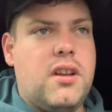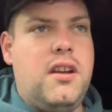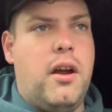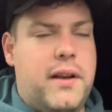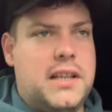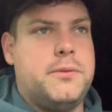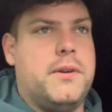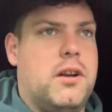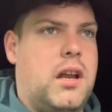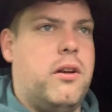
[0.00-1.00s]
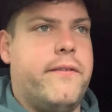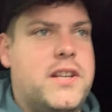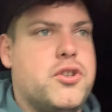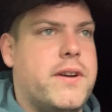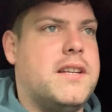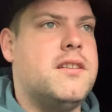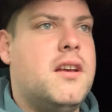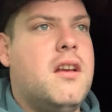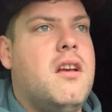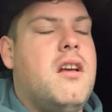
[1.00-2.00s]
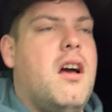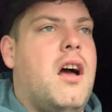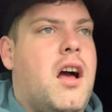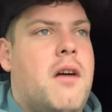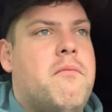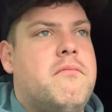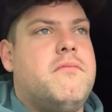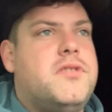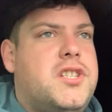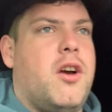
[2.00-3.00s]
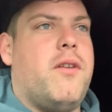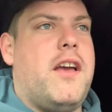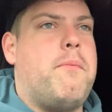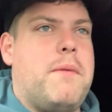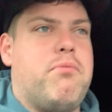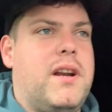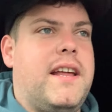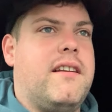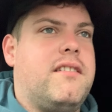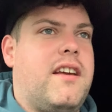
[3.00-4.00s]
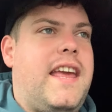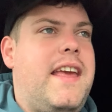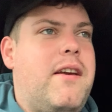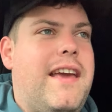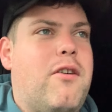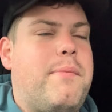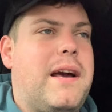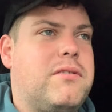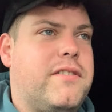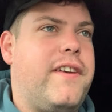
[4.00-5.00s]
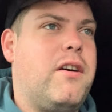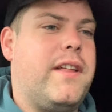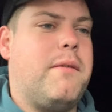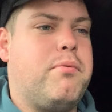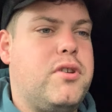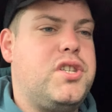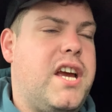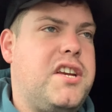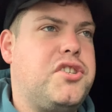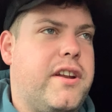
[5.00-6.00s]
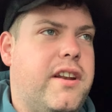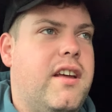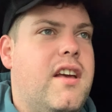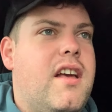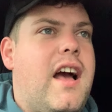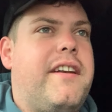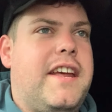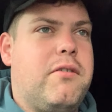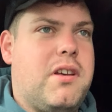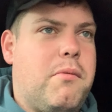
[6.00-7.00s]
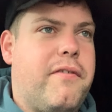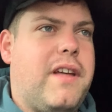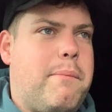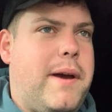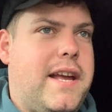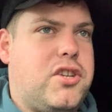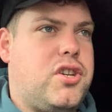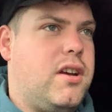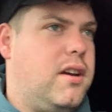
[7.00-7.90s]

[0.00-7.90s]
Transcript: You know, unless we've got a load of injuries. Um, so it'll be brilliant that he, he'll be able to feel that appreciation and he'll come off that pitch,